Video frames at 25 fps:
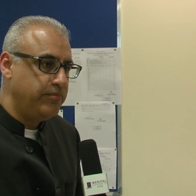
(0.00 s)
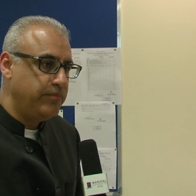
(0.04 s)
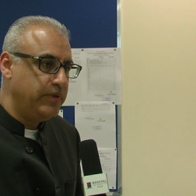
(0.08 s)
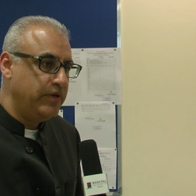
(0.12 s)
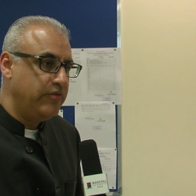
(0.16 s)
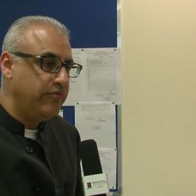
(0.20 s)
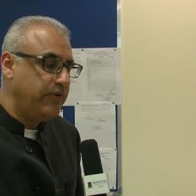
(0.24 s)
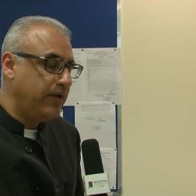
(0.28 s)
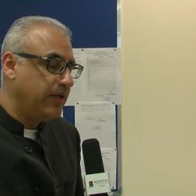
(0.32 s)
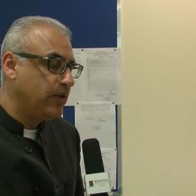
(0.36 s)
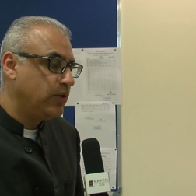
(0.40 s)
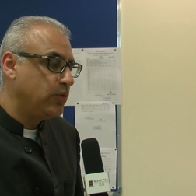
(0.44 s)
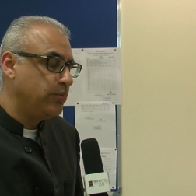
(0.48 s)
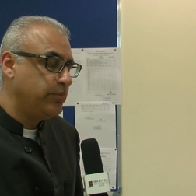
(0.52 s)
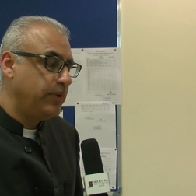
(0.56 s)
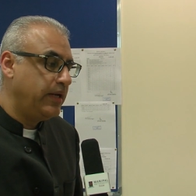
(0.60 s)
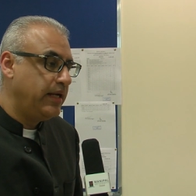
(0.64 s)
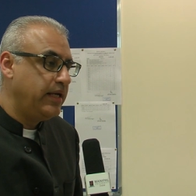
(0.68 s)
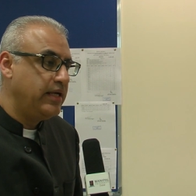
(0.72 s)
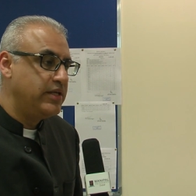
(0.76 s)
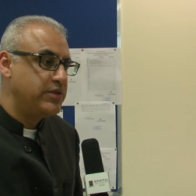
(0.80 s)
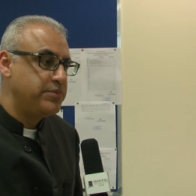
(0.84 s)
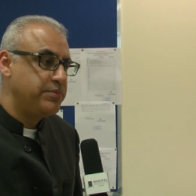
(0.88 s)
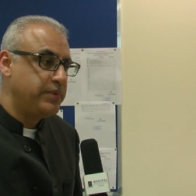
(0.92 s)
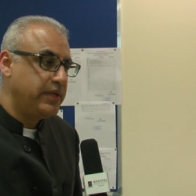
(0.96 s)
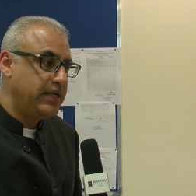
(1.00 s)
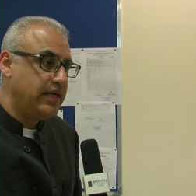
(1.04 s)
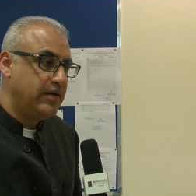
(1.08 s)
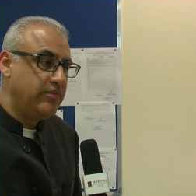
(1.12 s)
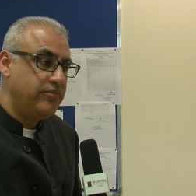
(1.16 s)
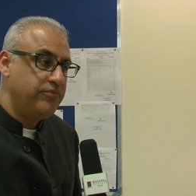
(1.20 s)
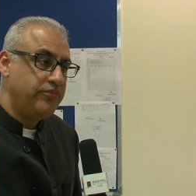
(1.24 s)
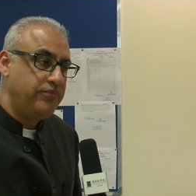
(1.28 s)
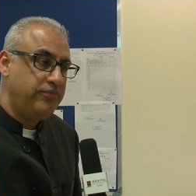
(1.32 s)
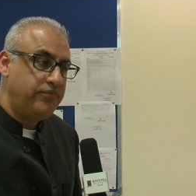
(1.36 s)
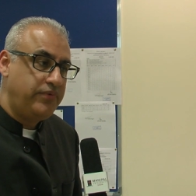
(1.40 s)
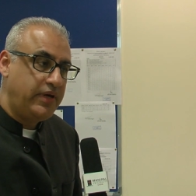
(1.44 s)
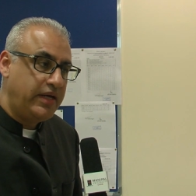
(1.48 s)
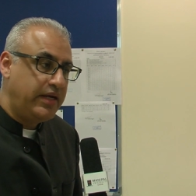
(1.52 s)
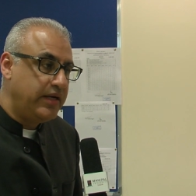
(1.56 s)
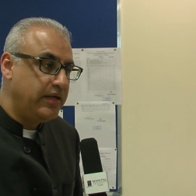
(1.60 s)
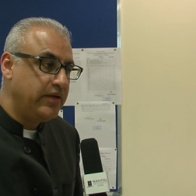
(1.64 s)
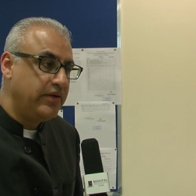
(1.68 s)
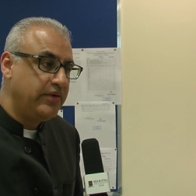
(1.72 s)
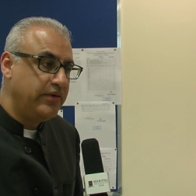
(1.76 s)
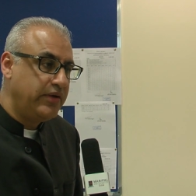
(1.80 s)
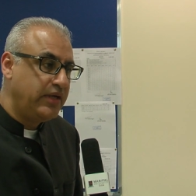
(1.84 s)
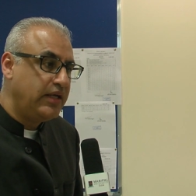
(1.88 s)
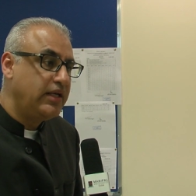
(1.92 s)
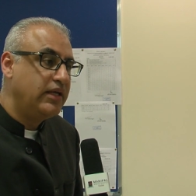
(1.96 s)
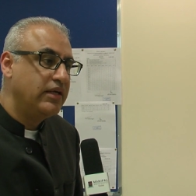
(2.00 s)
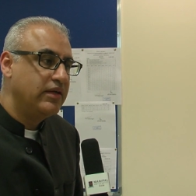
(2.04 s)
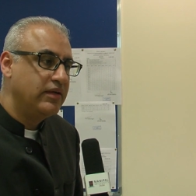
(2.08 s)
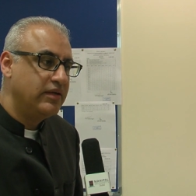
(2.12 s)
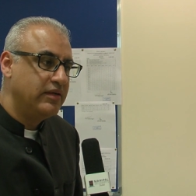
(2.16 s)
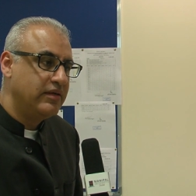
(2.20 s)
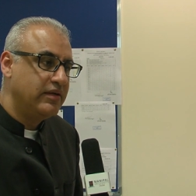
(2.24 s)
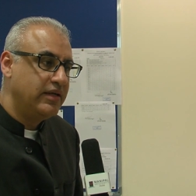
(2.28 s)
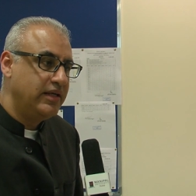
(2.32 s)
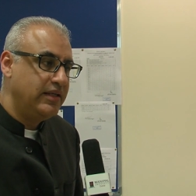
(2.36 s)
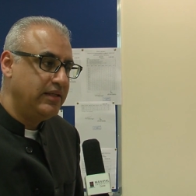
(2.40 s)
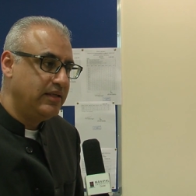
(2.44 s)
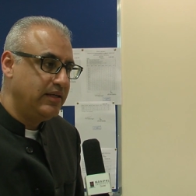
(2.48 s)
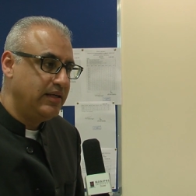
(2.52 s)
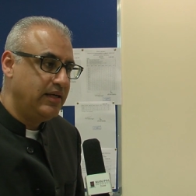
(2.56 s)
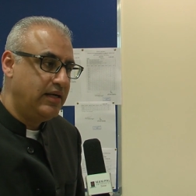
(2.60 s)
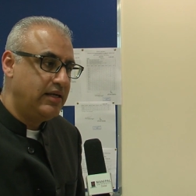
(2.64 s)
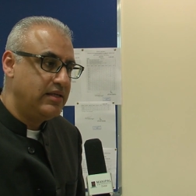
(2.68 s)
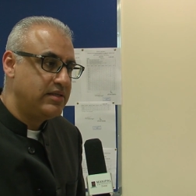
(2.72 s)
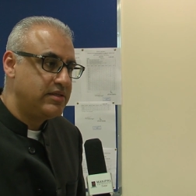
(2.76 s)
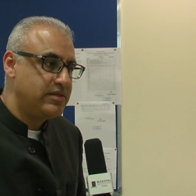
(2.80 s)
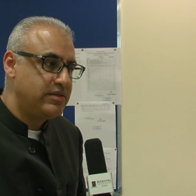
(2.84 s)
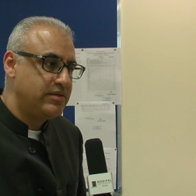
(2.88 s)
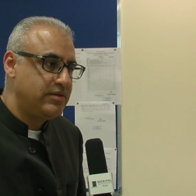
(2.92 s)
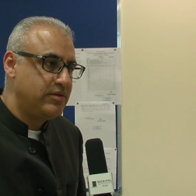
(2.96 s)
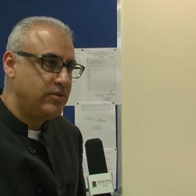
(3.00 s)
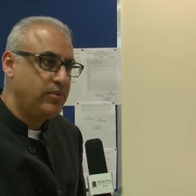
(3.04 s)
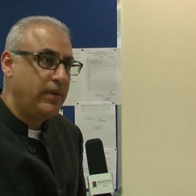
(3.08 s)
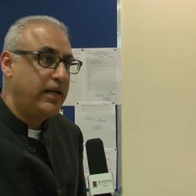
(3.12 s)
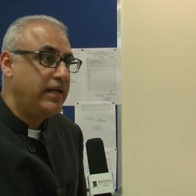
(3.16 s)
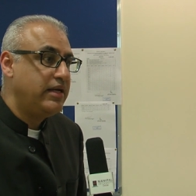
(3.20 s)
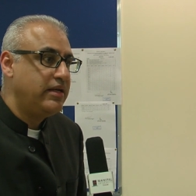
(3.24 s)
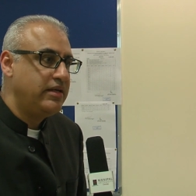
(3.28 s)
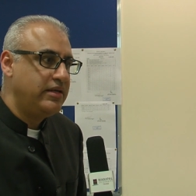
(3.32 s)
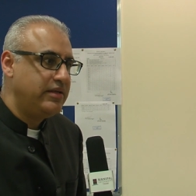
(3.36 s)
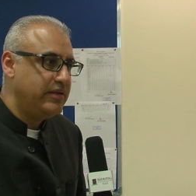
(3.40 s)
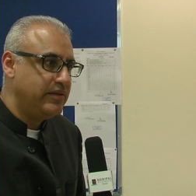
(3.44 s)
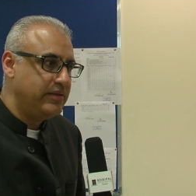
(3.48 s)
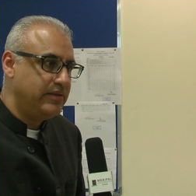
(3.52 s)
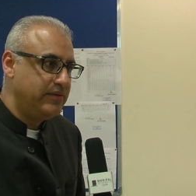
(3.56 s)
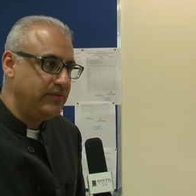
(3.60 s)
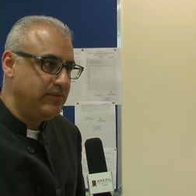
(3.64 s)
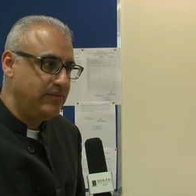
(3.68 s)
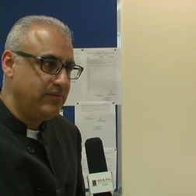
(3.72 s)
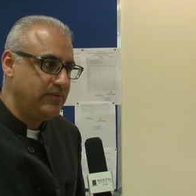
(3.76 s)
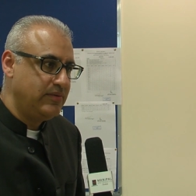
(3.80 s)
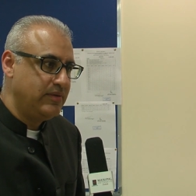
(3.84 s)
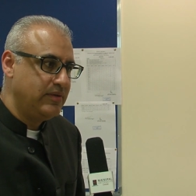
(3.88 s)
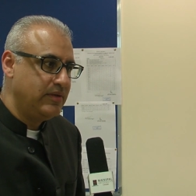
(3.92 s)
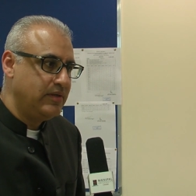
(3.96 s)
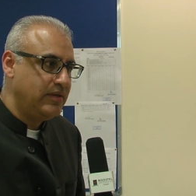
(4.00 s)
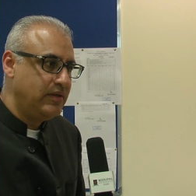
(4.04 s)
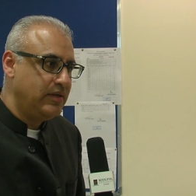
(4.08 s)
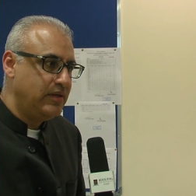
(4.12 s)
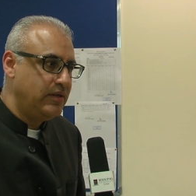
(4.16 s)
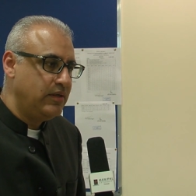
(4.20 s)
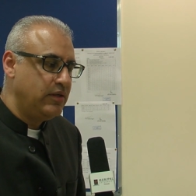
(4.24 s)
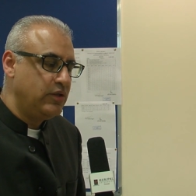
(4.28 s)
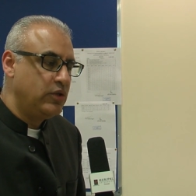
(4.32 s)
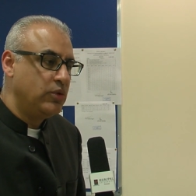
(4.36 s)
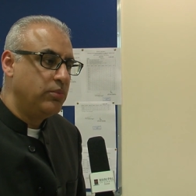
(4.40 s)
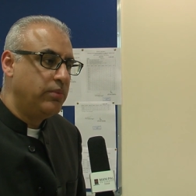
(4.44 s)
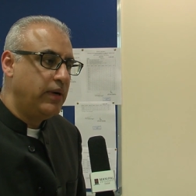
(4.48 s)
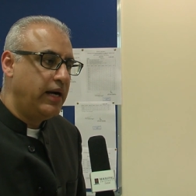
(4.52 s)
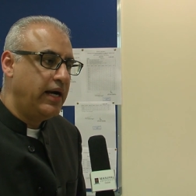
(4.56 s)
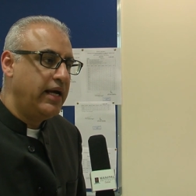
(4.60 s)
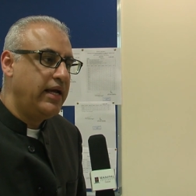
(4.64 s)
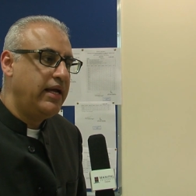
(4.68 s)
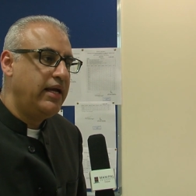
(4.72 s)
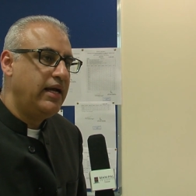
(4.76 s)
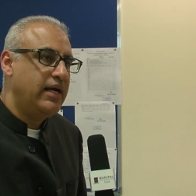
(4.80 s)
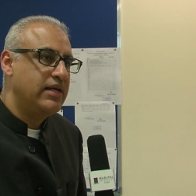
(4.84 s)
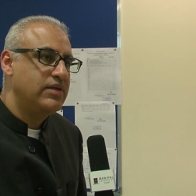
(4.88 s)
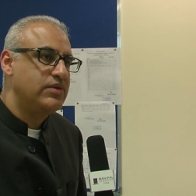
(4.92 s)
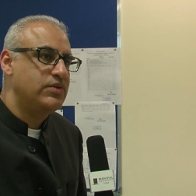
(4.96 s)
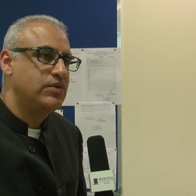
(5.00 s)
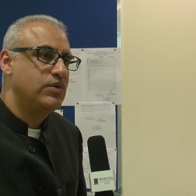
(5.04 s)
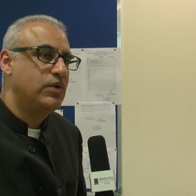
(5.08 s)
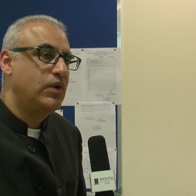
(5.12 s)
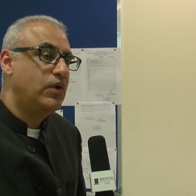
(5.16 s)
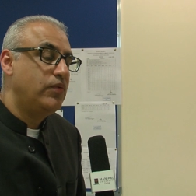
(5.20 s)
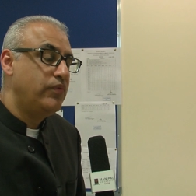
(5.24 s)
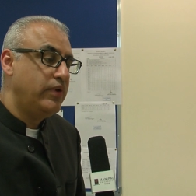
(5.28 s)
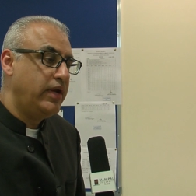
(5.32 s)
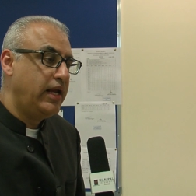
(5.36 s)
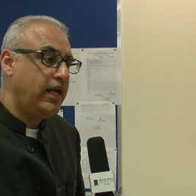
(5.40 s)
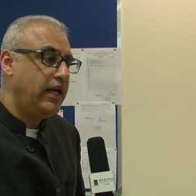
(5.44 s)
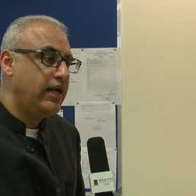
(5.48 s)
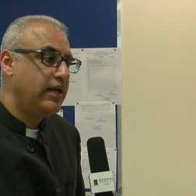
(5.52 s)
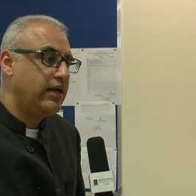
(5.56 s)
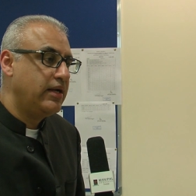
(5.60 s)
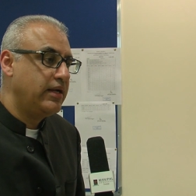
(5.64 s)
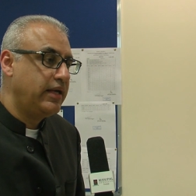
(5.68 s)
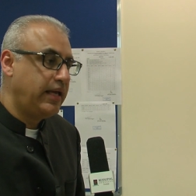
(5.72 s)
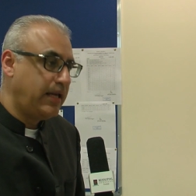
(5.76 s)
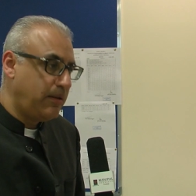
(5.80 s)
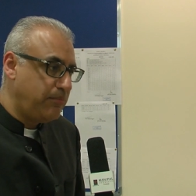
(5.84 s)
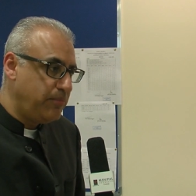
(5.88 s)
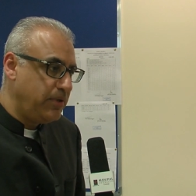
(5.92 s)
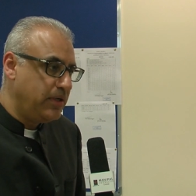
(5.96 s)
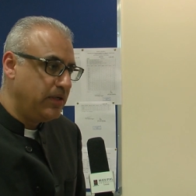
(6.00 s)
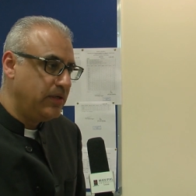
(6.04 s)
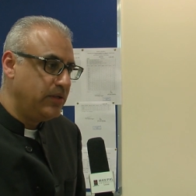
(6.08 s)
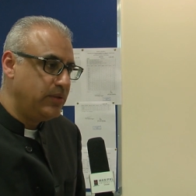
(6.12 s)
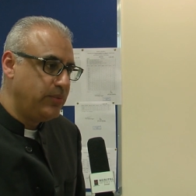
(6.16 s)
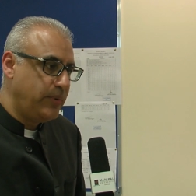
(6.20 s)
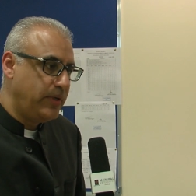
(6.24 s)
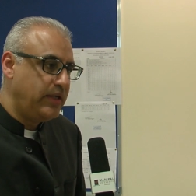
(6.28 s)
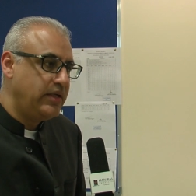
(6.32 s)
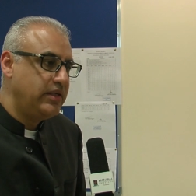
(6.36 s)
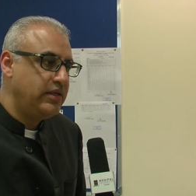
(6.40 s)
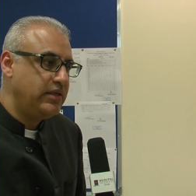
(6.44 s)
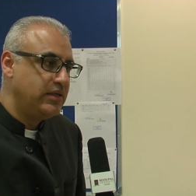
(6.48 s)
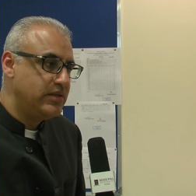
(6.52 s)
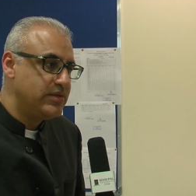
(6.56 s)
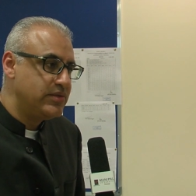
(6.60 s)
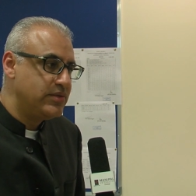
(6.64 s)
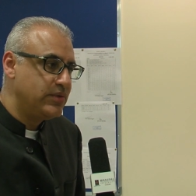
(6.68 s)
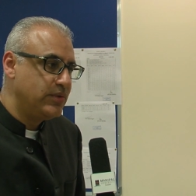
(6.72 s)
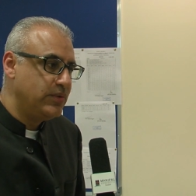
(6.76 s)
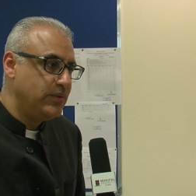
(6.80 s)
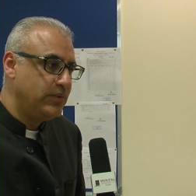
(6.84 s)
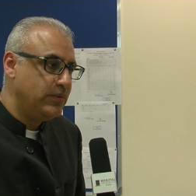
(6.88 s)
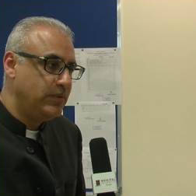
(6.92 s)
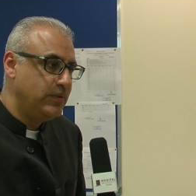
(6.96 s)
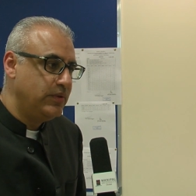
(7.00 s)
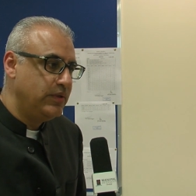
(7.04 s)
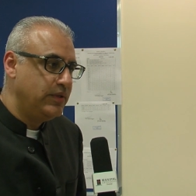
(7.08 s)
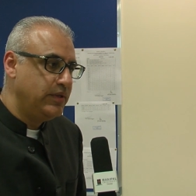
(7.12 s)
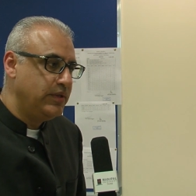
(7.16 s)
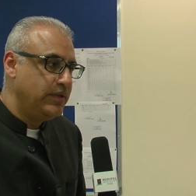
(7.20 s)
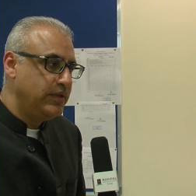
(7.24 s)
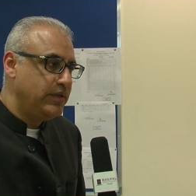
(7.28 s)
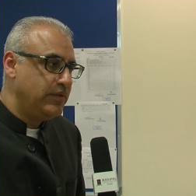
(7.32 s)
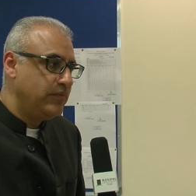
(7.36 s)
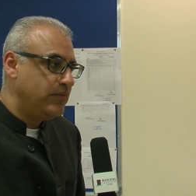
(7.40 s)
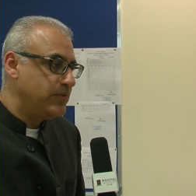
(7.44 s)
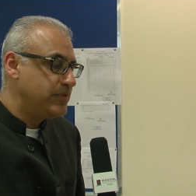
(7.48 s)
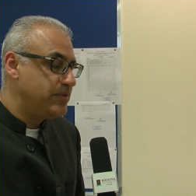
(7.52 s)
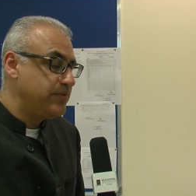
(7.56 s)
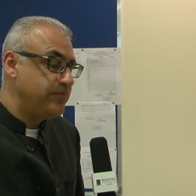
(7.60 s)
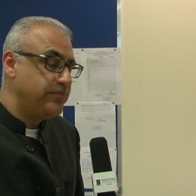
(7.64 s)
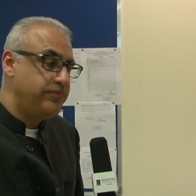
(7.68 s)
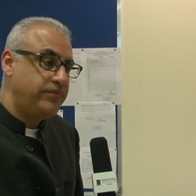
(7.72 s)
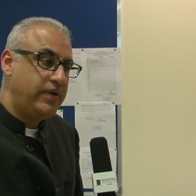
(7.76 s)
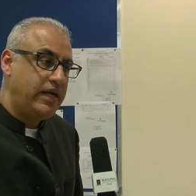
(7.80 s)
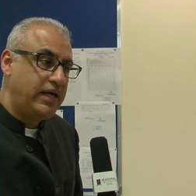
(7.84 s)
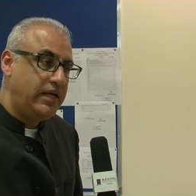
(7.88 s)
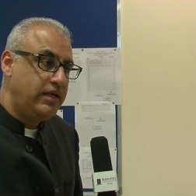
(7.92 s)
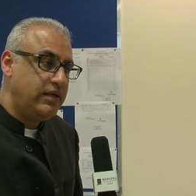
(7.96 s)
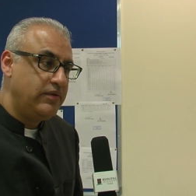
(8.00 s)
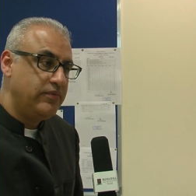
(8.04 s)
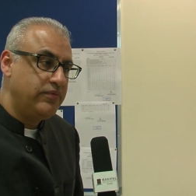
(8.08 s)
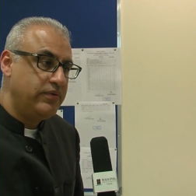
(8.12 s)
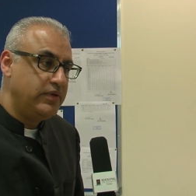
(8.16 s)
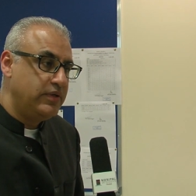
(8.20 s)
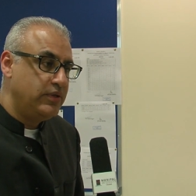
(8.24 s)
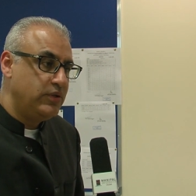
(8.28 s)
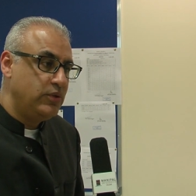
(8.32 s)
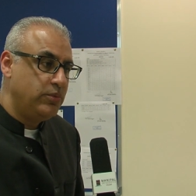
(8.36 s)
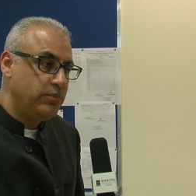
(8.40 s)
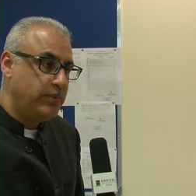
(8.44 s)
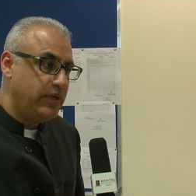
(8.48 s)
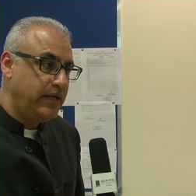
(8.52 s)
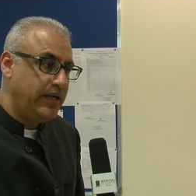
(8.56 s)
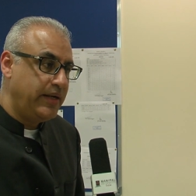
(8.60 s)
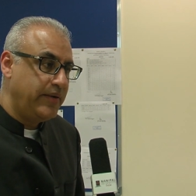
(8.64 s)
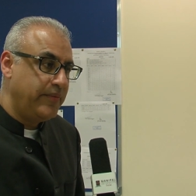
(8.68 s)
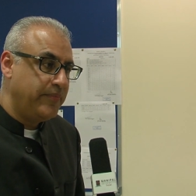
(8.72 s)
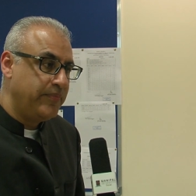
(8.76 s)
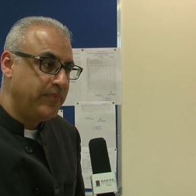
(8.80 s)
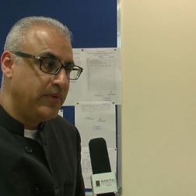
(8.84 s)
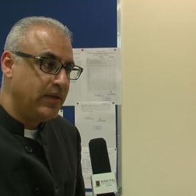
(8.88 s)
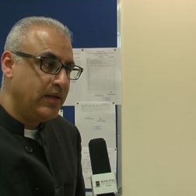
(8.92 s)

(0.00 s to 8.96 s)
In fact, Dubai has become very green in the last 20 years. The Dubai I saw when I came here 20 years ago was a very different Dubai.